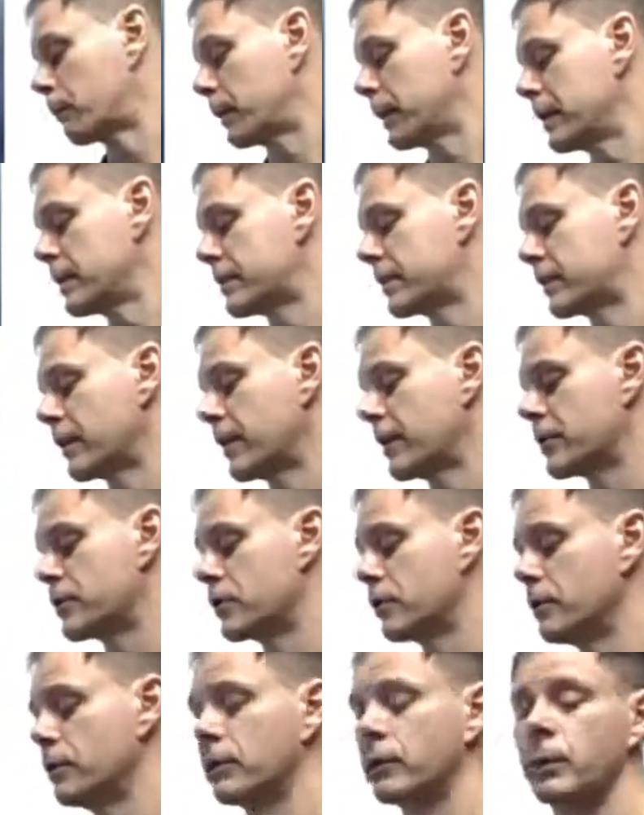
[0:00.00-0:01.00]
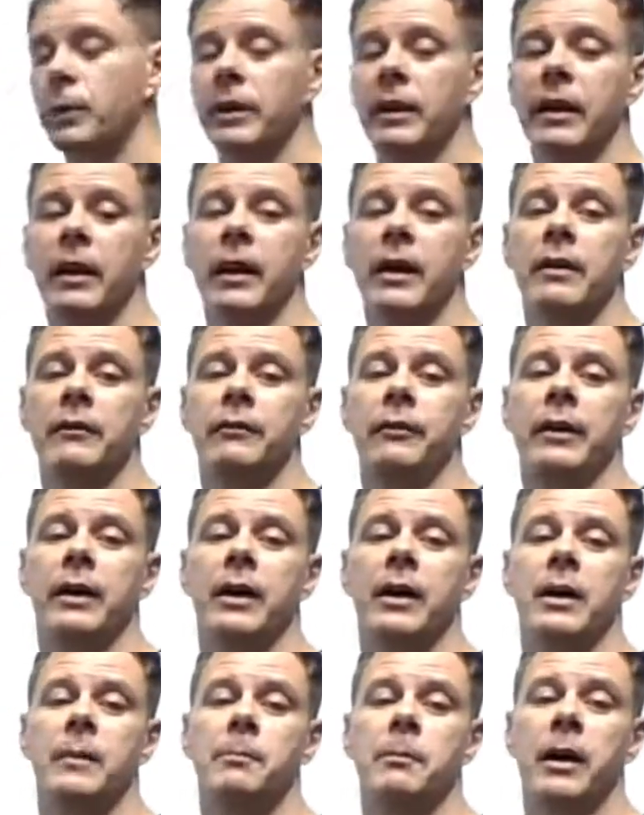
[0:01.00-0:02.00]
please stay tuned. We have,
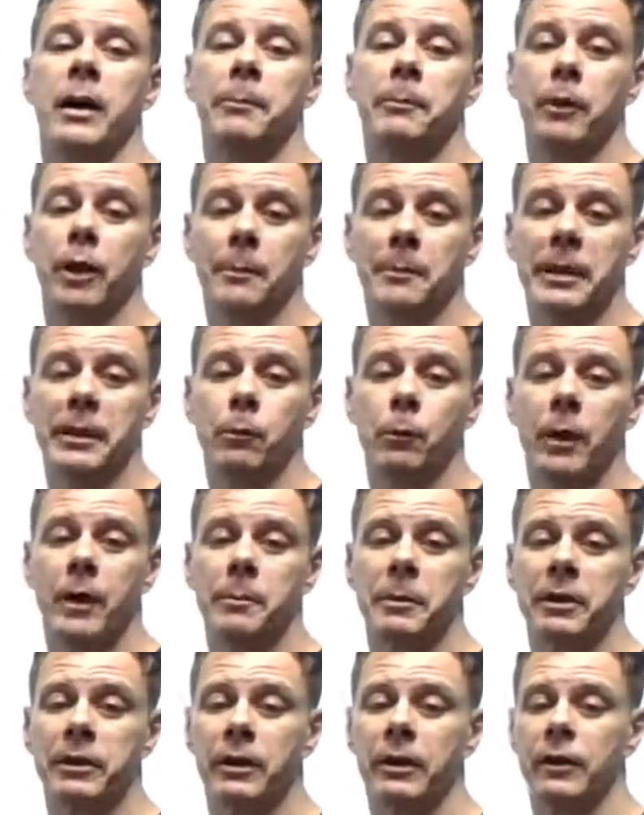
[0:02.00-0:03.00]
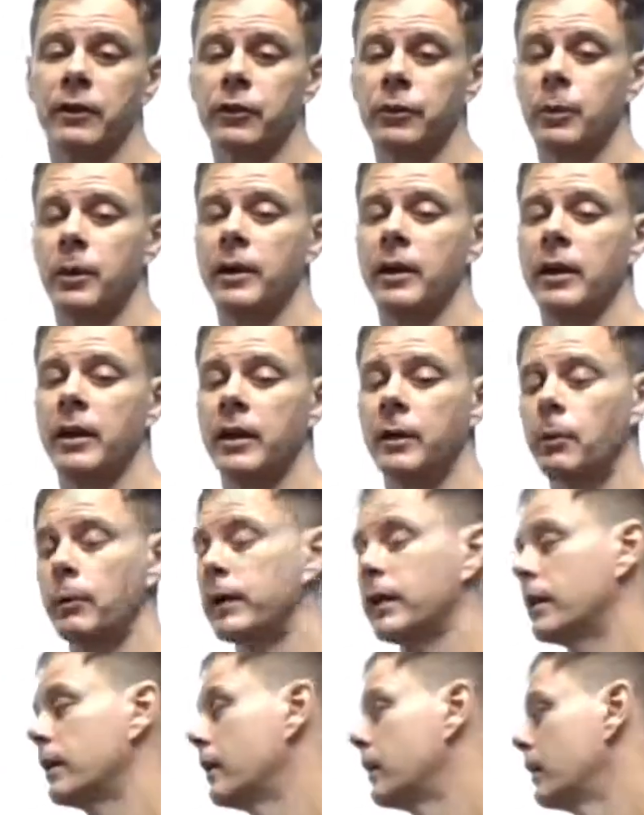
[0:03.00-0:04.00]
upcoming webinars where
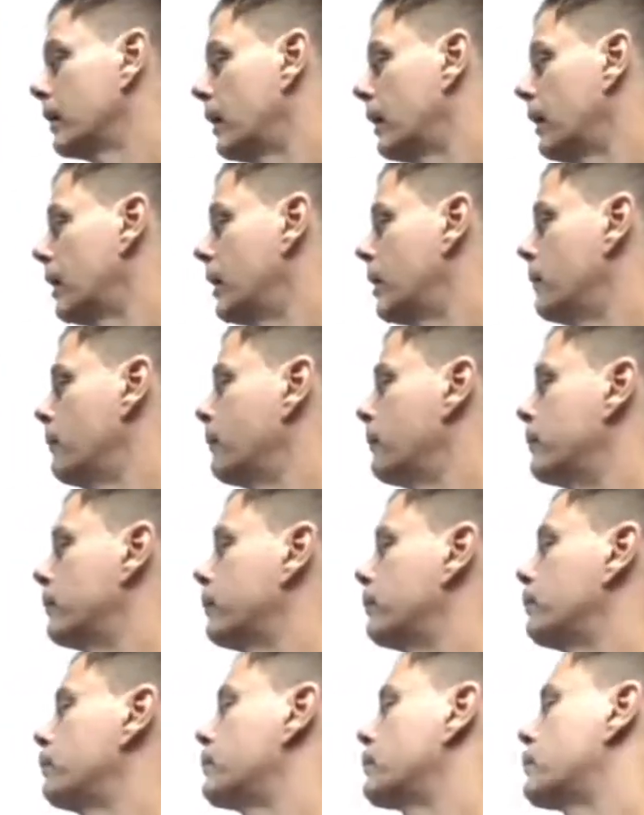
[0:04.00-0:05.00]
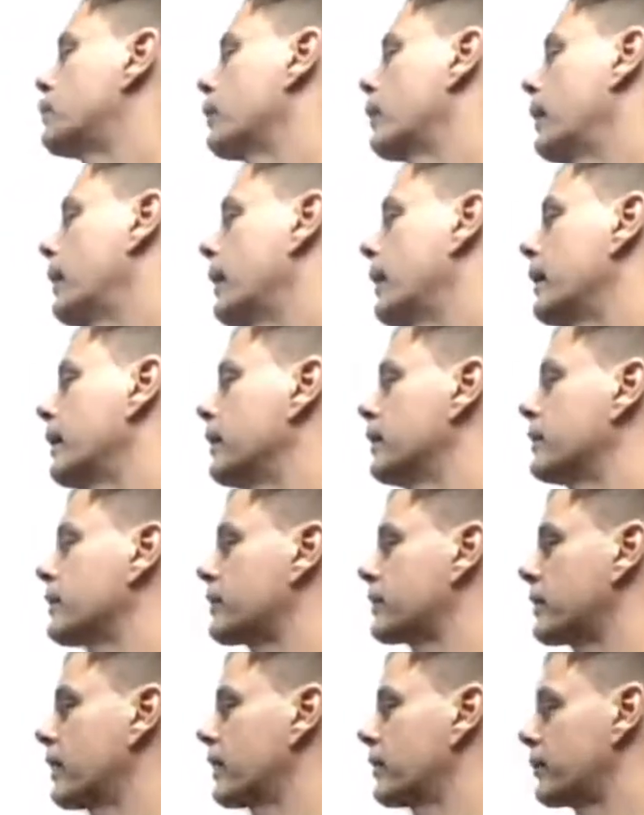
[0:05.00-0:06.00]
we, try and
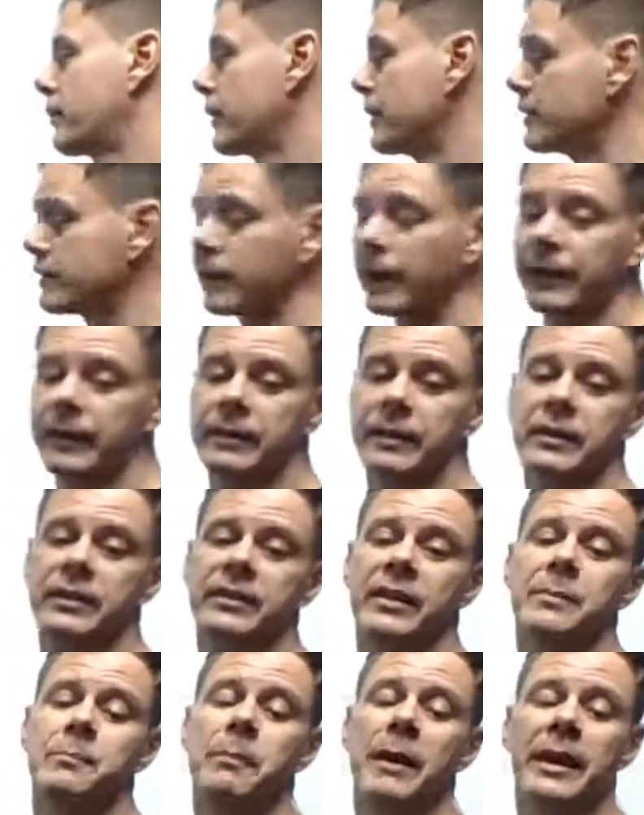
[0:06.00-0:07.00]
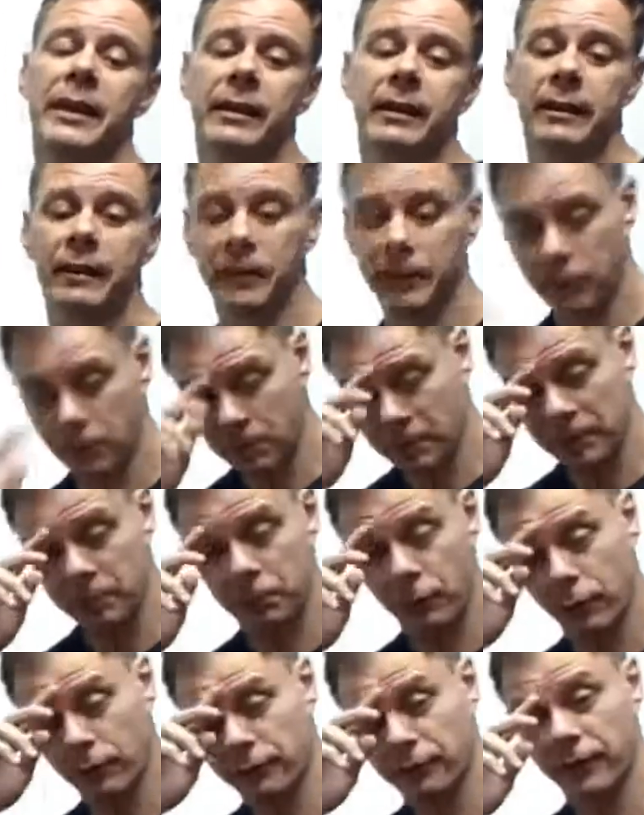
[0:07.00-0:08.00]
discuss things like this and make it a little bit
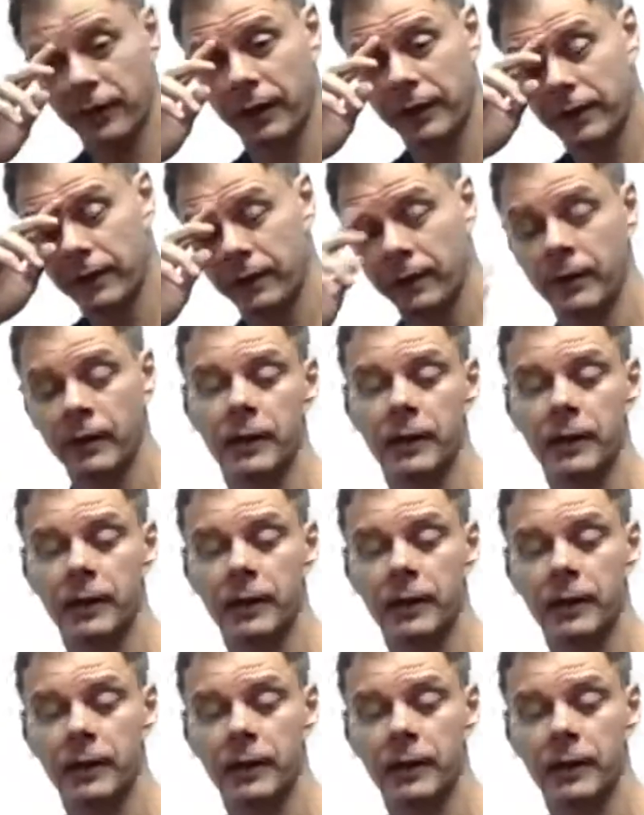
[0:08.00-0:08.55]
more fun